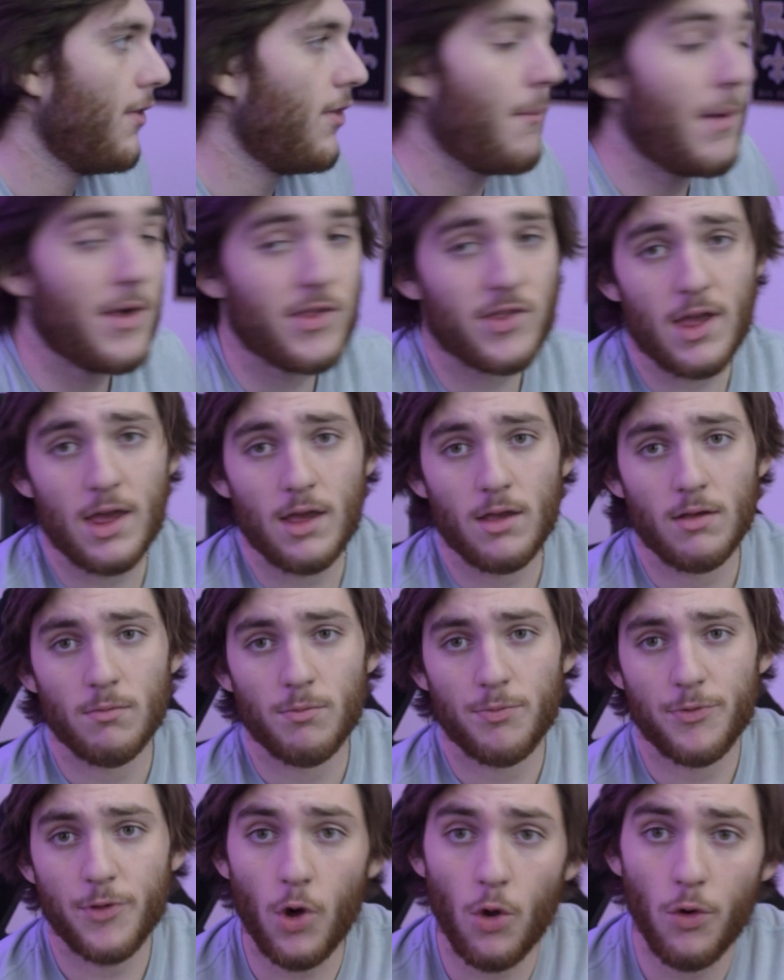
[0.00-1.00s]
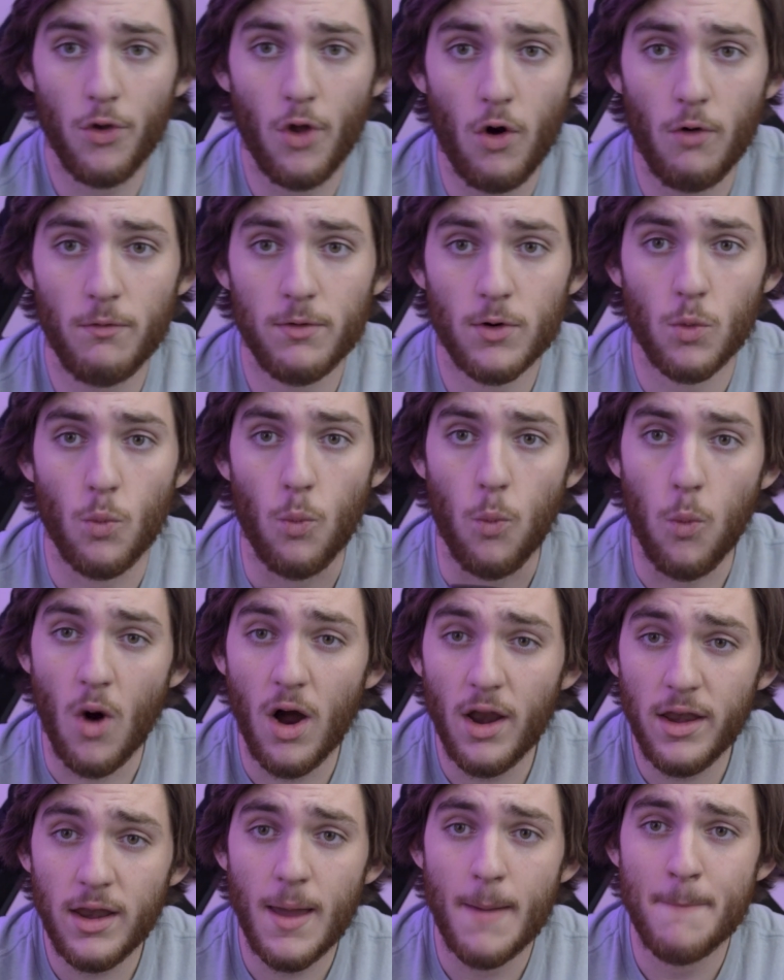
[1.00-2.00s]
The Mustang sold over
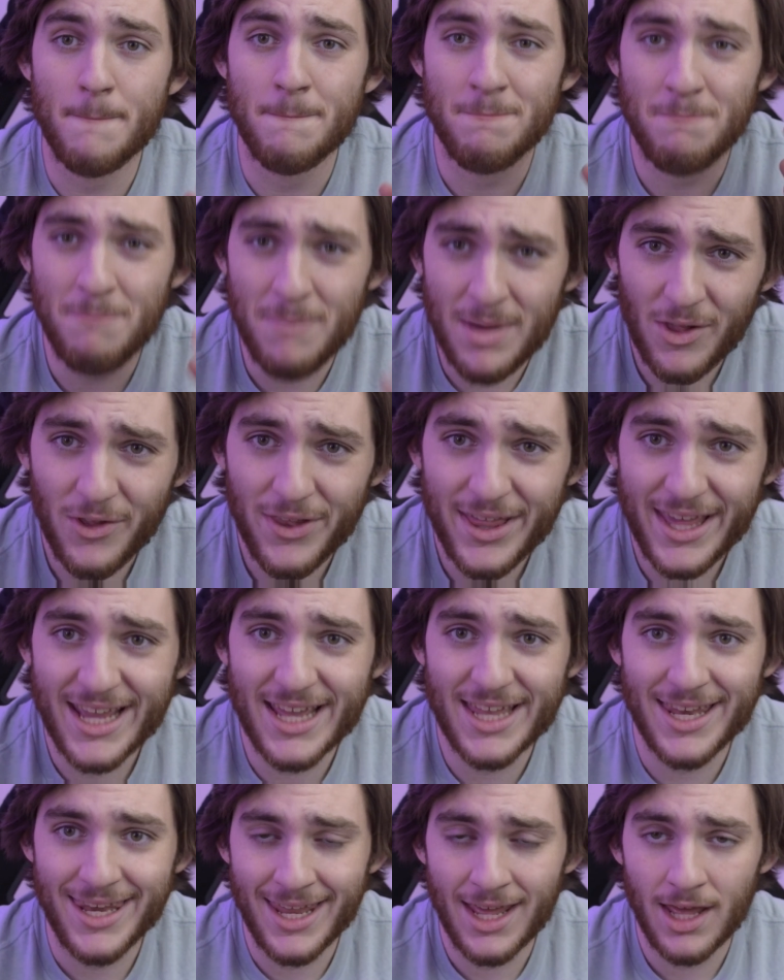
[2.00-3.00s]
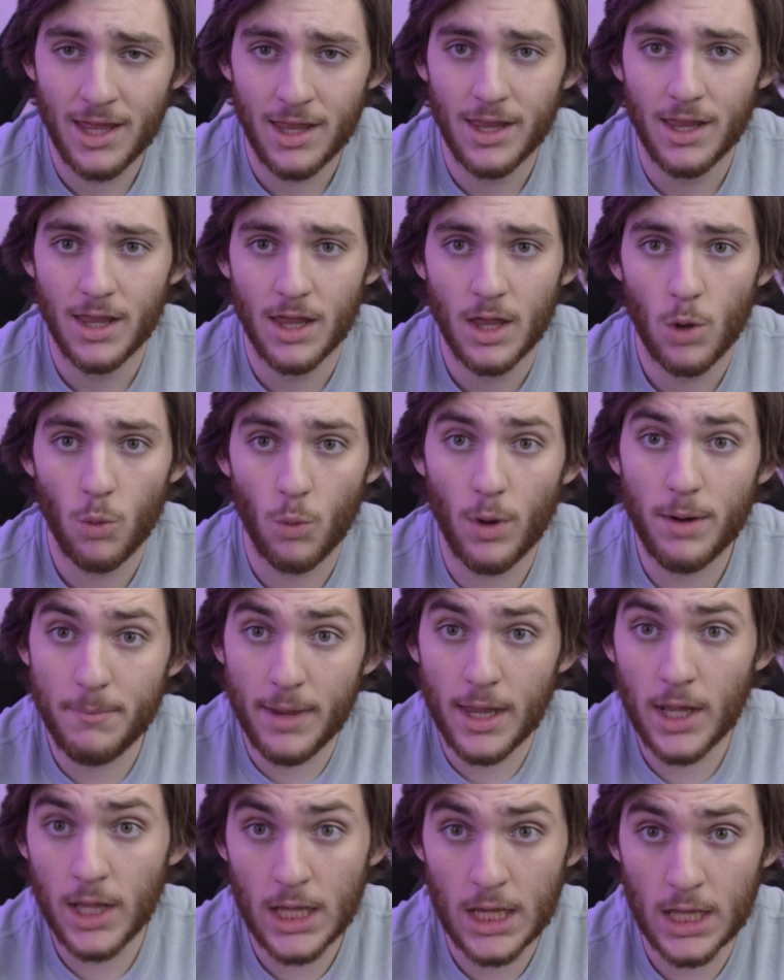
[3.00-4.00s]
1 million
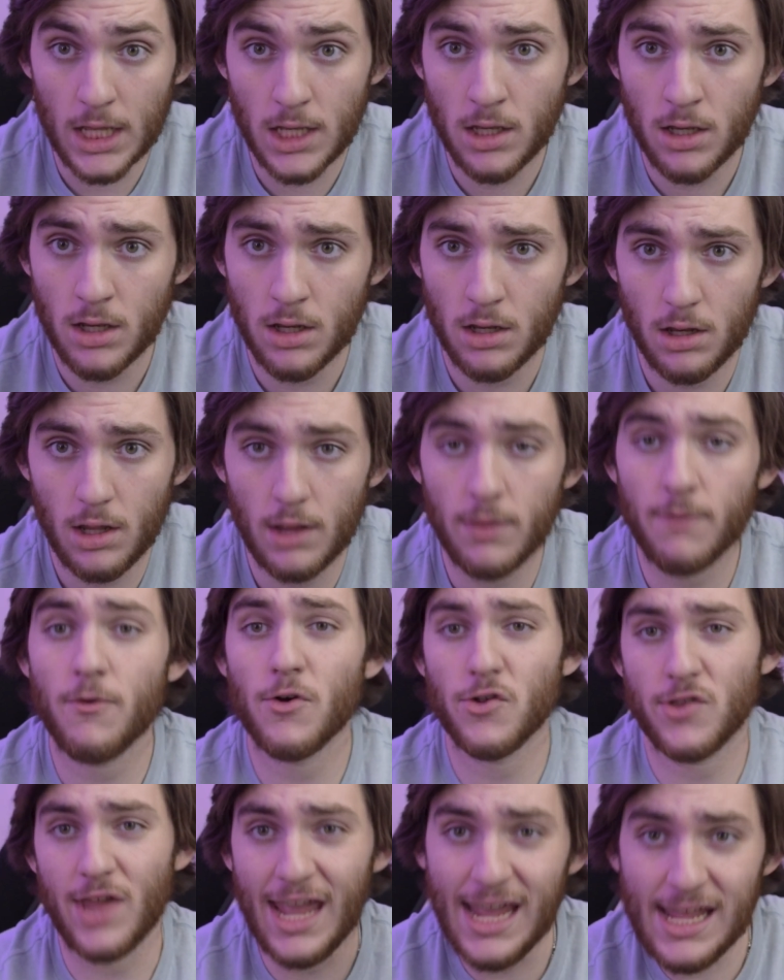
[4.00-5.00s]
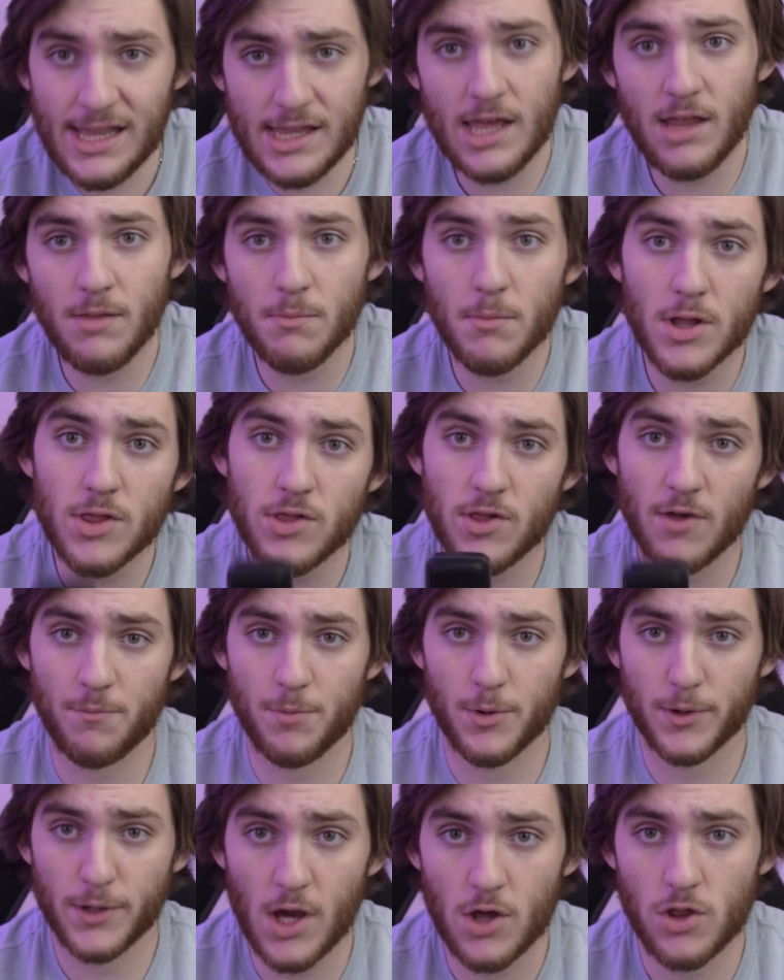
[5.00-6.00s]
in the first 18 months of
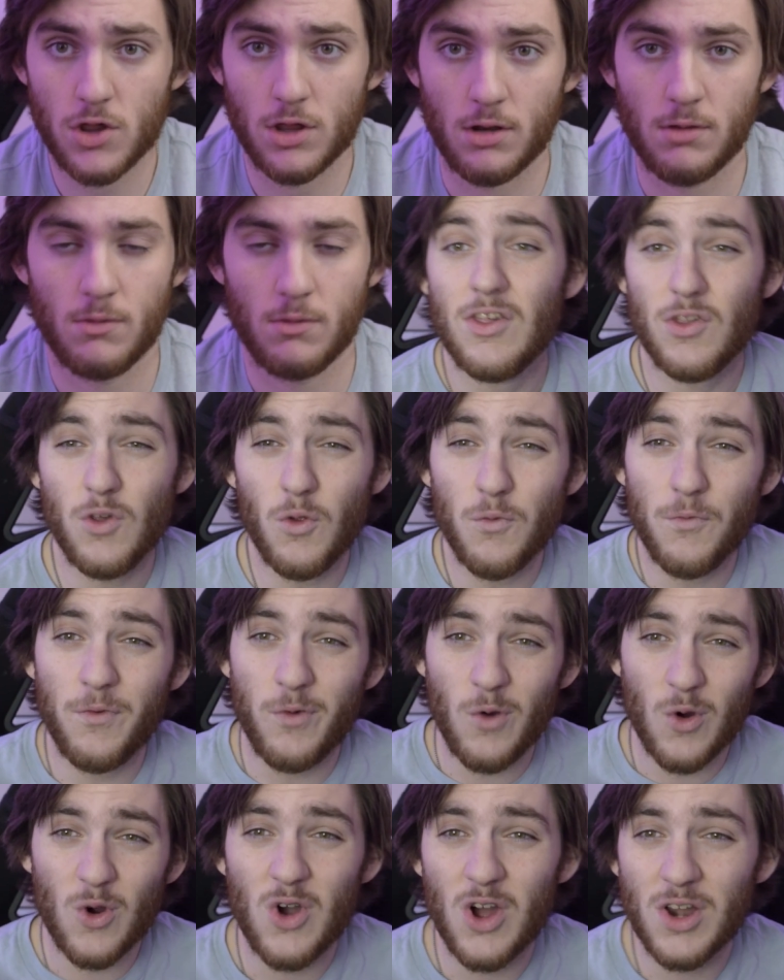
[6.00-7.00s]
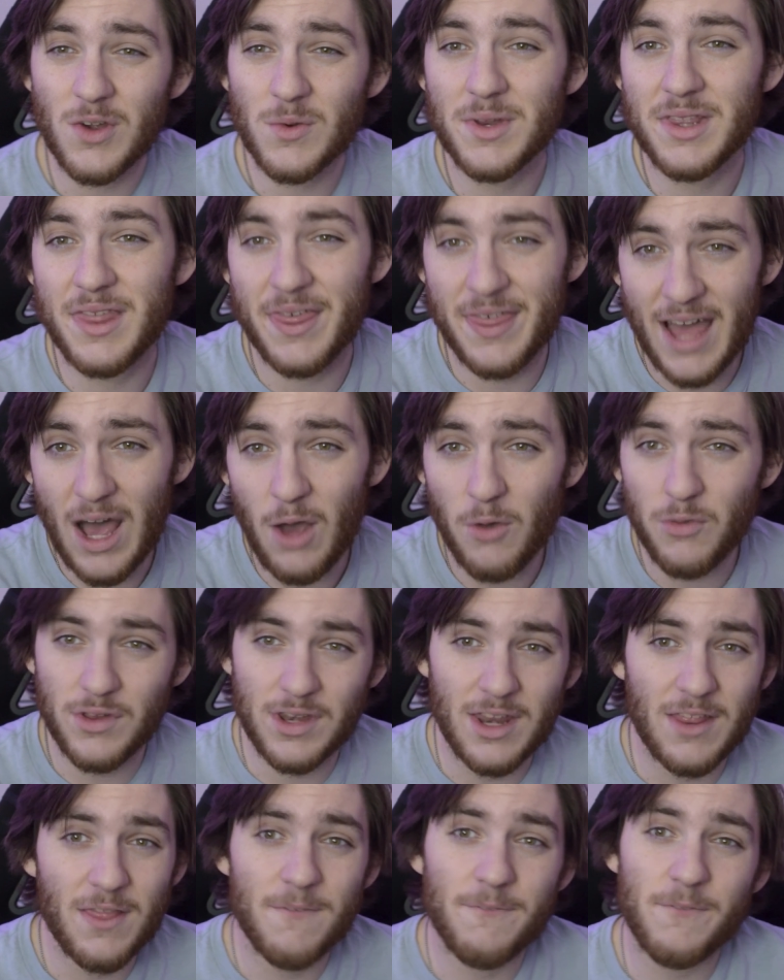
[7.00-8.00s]
production. sold
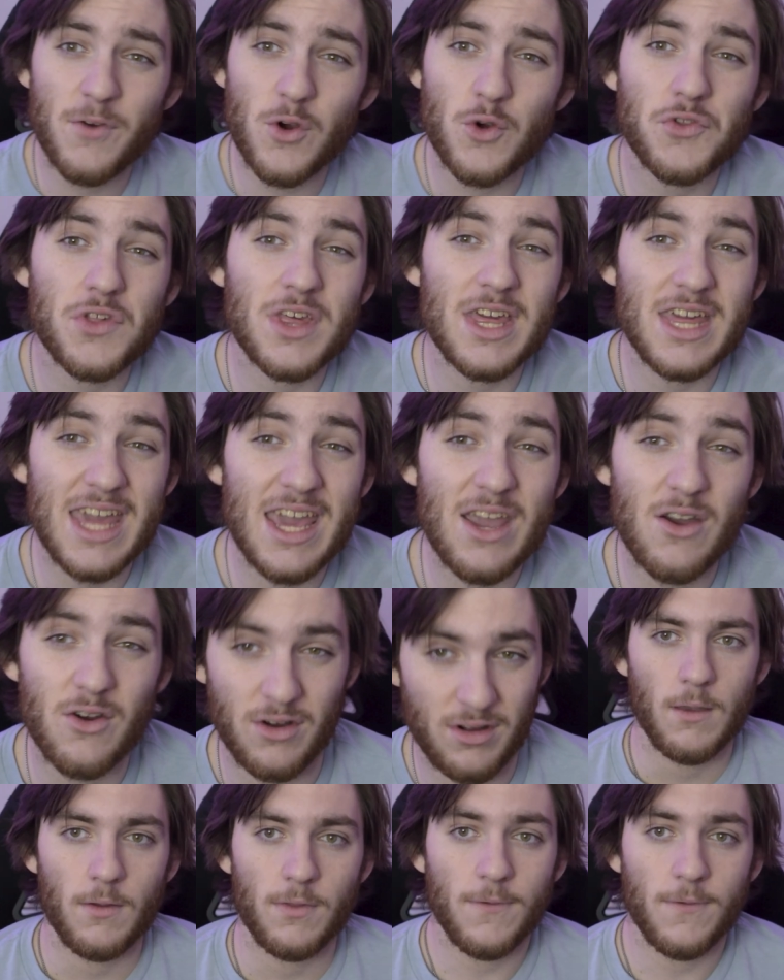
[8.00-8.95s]
400,000 in the first year.